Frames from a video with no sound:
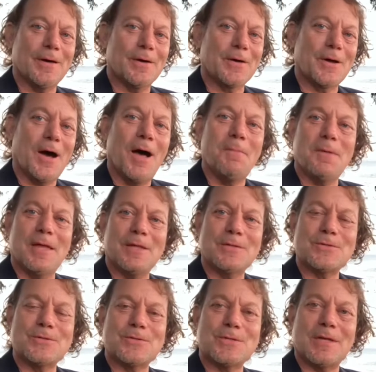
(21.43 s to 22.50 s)

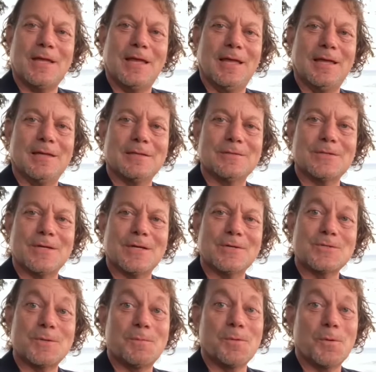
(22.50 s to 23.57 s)
comments and
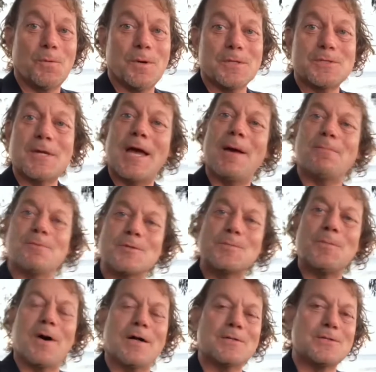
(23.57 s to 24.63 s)
some of the WhatsApp
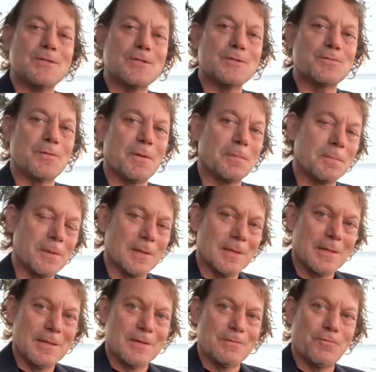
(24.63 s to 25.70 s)
responses from
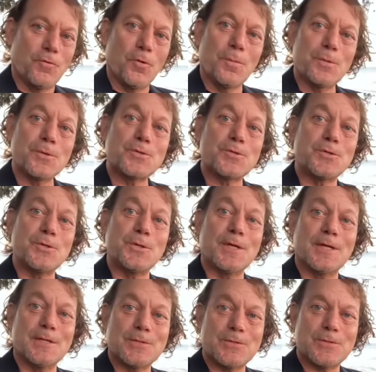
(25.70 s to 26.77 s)
former
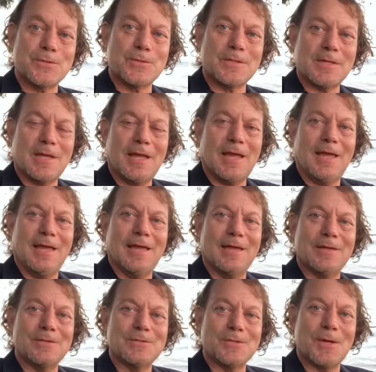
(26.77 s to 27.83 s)
students
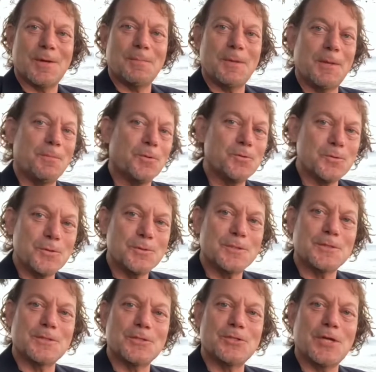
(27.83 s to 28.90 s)
and people new
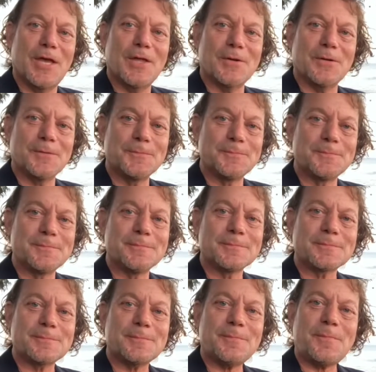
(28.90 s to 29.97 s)
to the channel.
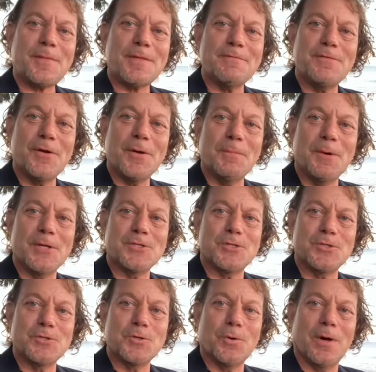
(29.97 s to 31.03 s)
Very much
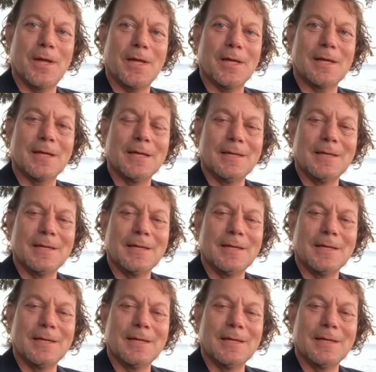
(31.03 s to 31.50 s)
enjoying